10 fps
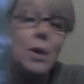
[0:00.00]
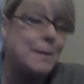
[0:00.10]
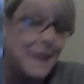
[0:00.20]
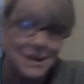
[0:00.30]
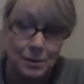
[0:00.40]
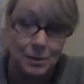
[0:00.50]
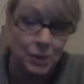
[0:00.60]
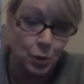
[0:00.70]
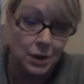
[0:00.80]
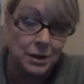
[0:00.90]
to make something
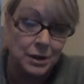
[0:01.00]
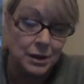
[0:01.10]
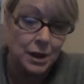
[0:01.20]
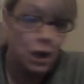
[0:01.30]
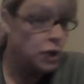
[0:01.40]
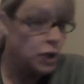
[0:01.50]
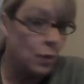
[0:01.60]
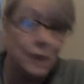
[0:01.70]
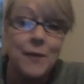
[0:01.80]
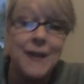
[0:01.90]
work. You want
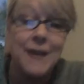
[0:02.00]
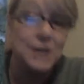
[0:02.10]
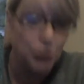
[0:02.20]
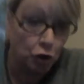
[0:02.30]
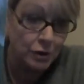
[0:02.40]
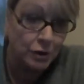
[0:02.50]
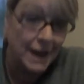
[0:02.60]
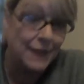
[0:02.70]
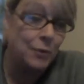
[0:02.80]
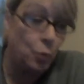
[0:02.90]
to find your
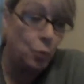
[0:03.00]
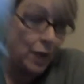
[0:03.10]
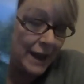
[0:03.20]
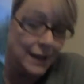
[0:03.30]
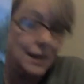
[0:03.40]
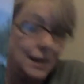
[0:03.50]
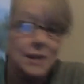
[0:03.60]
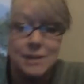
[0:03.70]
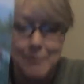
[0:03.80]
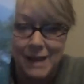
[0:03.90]
creative way
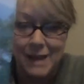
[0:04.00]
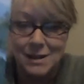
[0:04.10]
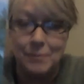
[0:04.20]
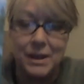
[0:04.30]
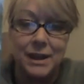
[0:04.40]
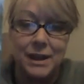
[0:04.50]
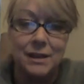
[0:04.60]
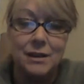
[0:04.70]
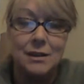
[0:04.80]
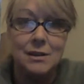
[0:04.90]
to make something
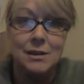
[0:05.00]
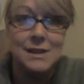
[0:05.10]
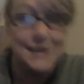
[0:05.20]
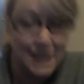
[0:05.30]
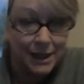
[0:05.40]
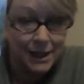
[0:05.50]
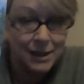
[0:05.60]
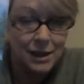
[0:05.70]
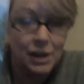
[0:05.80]
stick.